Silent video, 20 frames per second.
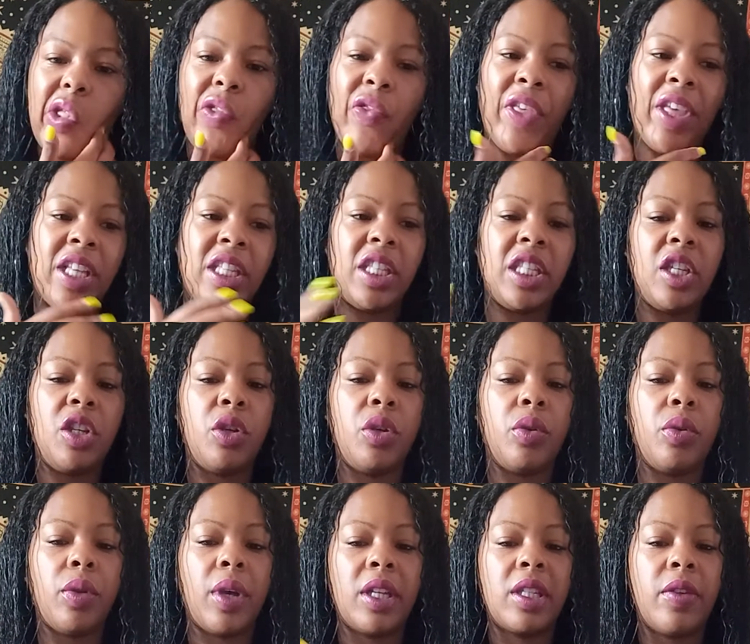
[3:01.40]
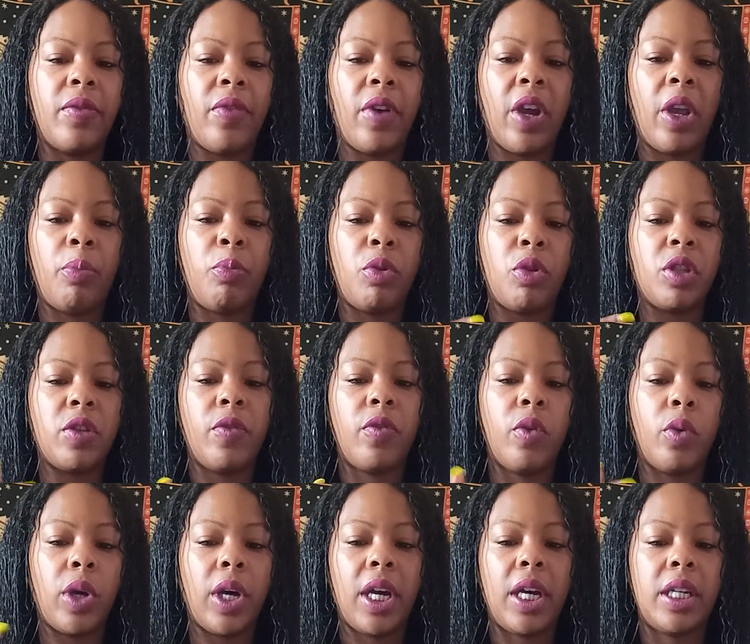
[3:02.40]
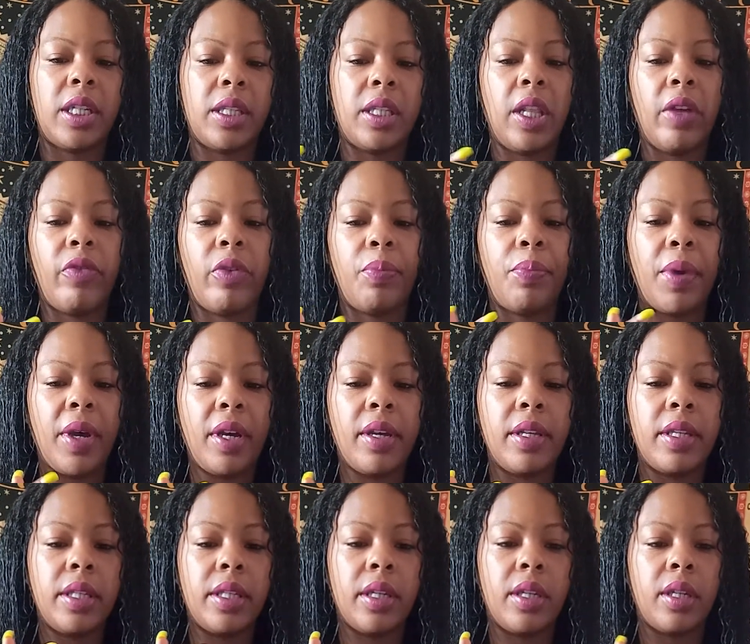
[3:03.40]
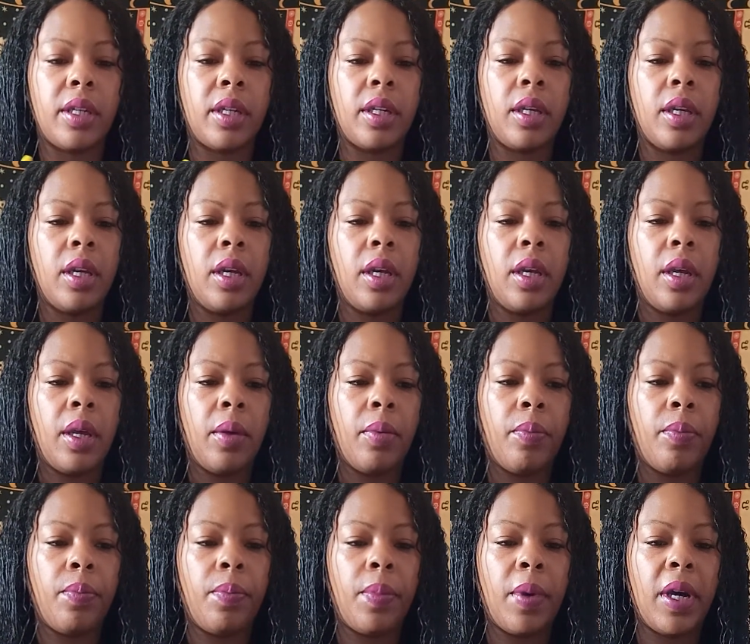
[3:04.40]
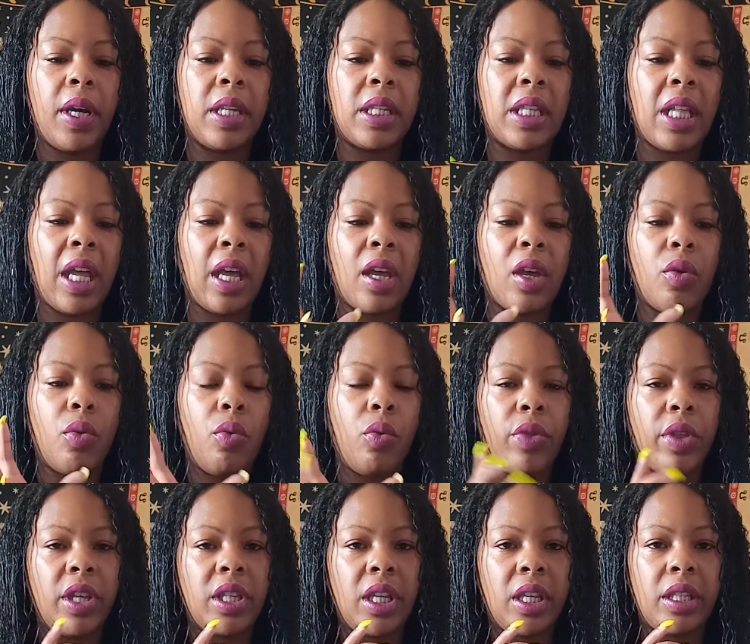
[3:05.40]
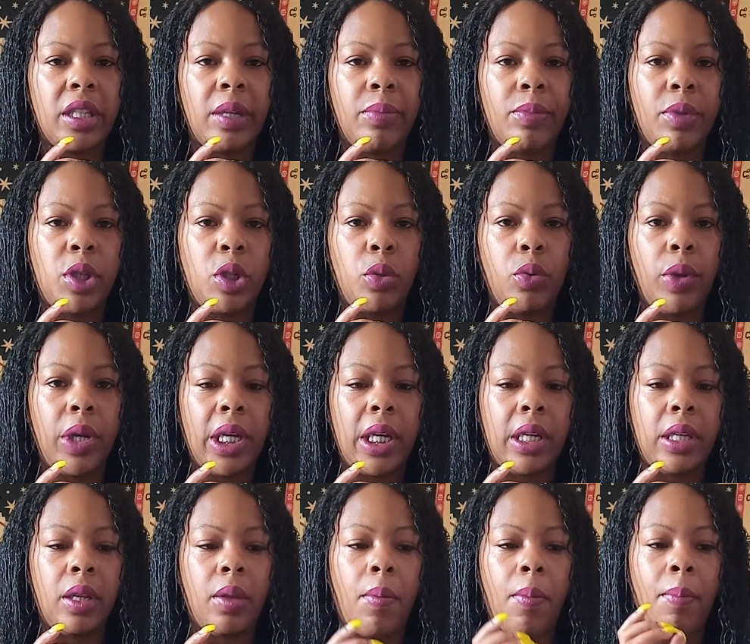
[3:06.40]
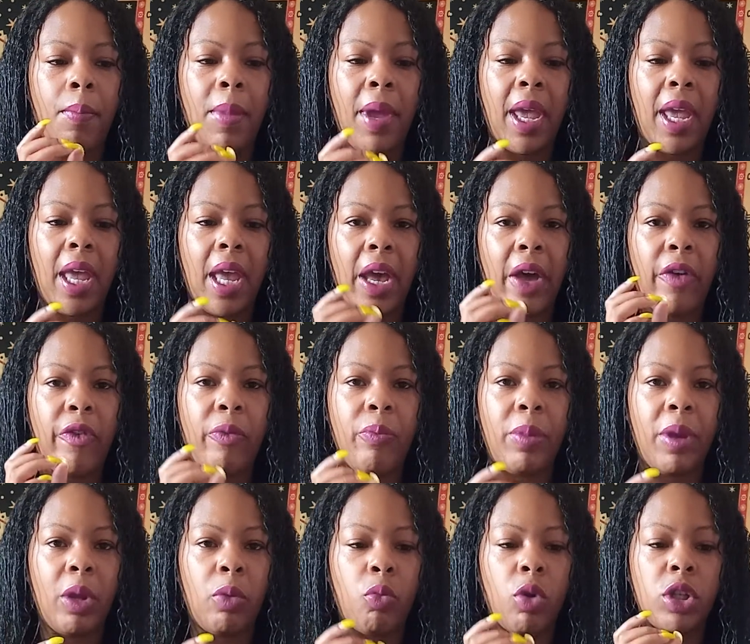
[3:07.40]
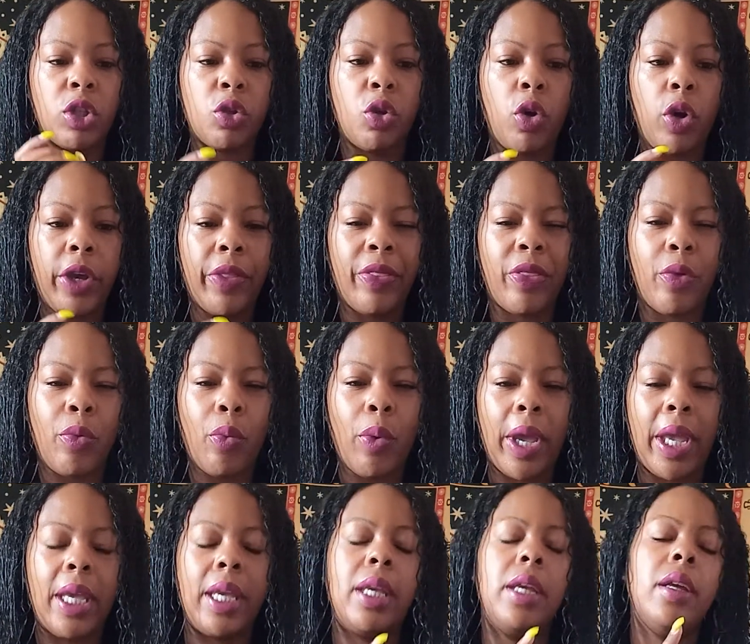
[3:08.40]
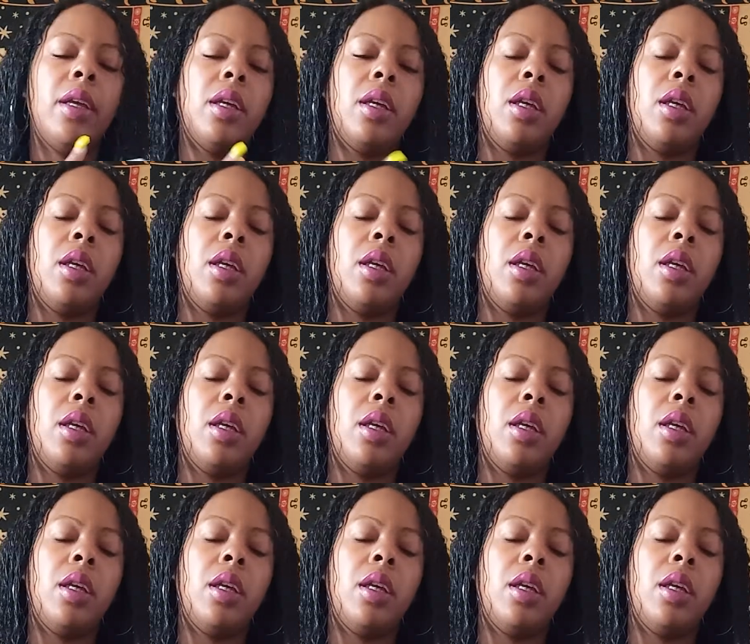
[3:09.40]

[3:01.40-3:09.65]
they see you as a very beautiful, kind, loving person, but it's like all these things in between may have been what's got in the way,